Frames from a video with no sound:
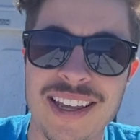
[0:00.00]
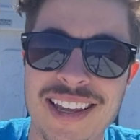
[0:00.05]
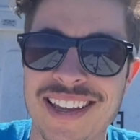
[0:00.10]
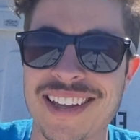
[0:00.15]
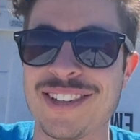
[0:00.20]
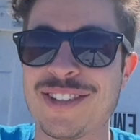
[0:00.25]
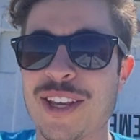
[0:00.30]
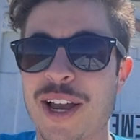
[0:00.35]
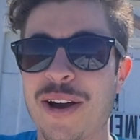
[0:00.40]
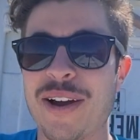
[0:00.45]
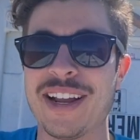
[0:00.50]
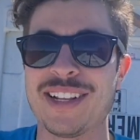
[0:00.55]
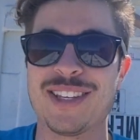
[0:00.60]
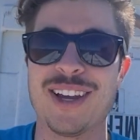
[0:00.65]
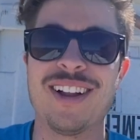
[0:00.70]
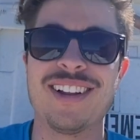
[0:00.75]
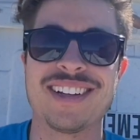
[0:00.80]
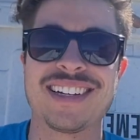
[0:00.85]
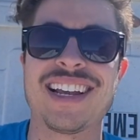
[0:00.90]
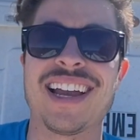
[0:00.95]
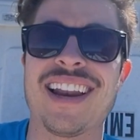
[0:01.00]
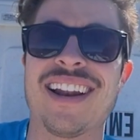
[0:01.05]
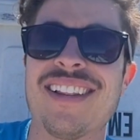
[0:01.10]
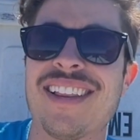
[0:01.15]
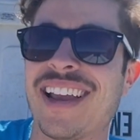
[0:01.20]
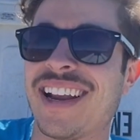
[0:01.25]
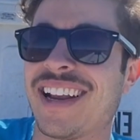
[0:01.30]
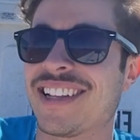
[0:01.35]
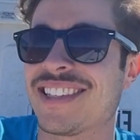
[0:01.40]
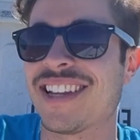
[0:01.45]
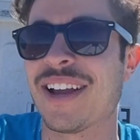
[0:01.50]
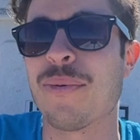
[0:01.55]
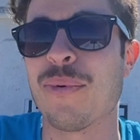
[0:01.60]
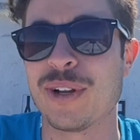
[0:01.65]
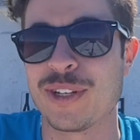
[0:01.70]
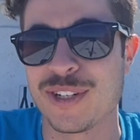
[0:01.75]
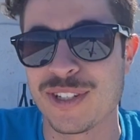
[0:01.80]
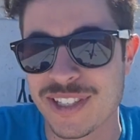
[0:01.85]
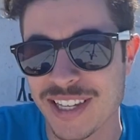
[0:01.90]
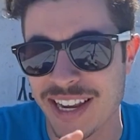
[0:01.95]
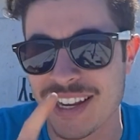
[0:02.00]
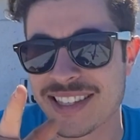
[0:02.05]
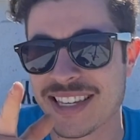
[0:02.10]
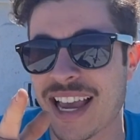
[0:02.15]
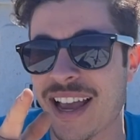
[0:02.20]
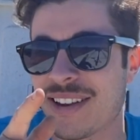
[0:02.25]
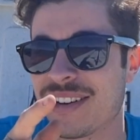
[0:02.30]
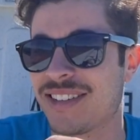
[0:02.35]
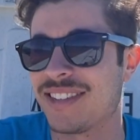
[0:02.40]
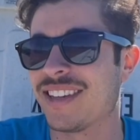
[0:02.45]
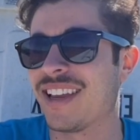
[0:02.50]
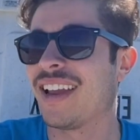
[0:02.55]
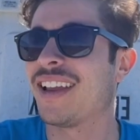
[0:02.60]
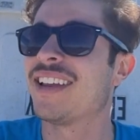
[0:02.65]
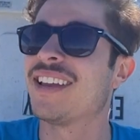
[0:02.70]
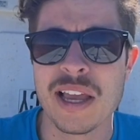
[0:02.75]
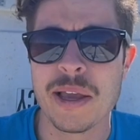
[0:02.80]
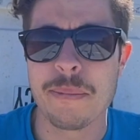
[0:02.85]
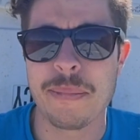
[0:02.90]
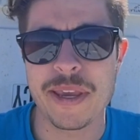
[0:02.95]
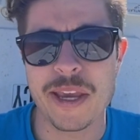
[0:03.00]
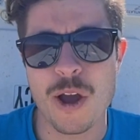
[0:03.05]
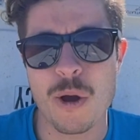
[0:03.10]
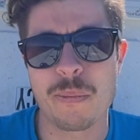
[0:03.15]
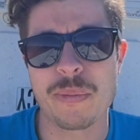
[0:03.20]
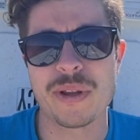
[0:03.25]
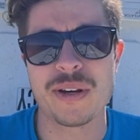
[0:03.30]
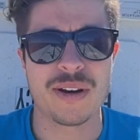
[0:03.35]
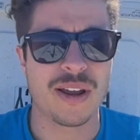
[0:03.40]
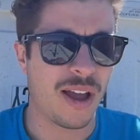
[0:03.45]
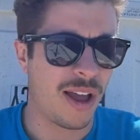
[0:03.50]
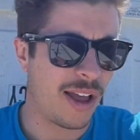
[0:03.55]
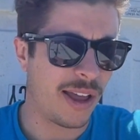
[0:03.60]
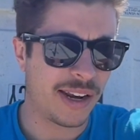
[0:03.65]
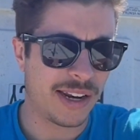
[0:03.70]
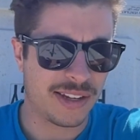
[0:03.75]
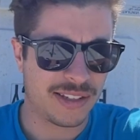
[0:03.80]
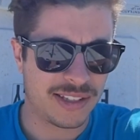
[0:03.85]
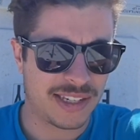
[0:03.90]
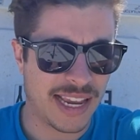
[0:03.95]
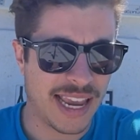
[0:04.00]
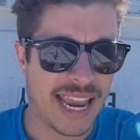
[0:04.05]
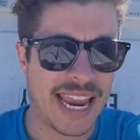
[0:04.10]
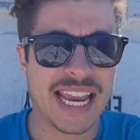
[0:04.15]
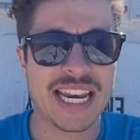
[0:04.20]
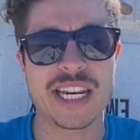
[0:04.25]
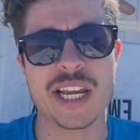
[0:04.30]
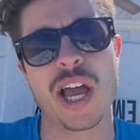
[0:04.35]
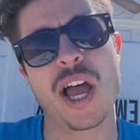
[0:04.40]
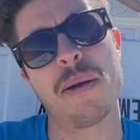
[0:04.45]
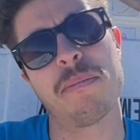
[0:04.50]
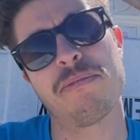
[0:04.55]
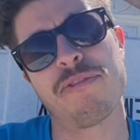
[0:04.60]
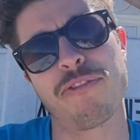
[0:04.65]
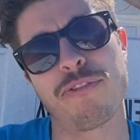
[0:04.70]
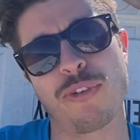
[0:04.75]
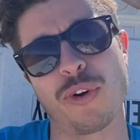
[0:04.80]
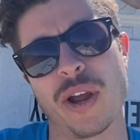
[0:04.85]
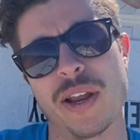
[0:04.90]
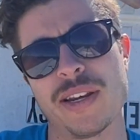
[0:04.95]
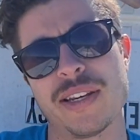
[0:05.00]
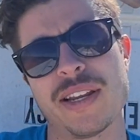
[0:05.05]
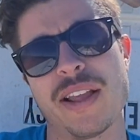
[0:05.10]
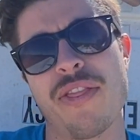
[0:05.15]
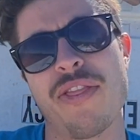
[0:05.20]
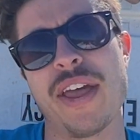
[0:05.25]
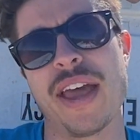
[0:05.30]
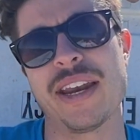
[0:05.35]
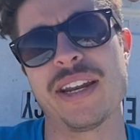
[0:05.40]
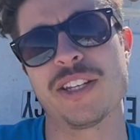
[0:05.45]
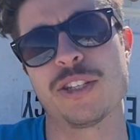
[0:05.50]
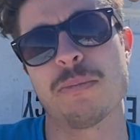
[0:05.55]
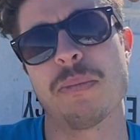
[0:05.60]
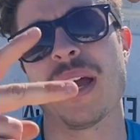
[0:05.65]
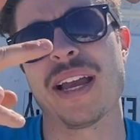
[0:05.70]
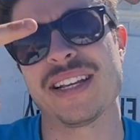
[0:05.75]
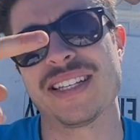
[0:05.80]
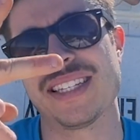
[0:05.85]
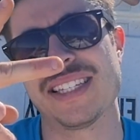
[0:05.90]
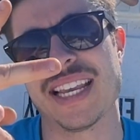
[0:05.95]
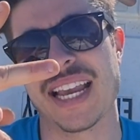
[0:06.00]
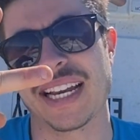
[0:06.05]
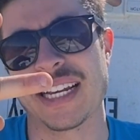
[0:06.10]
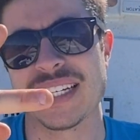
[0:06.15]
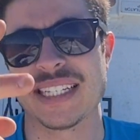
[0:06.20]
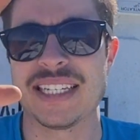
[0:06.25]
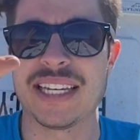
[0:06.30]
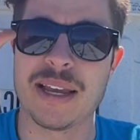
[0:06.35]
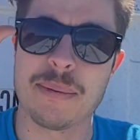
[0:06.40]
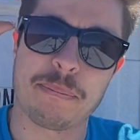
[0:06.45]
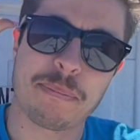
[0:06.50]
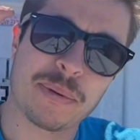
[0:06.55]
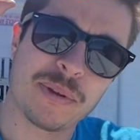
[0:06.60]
so it's all in kind of like, it's not what you say, it's how you say. Be open, honest, and upfront. That is my second tip.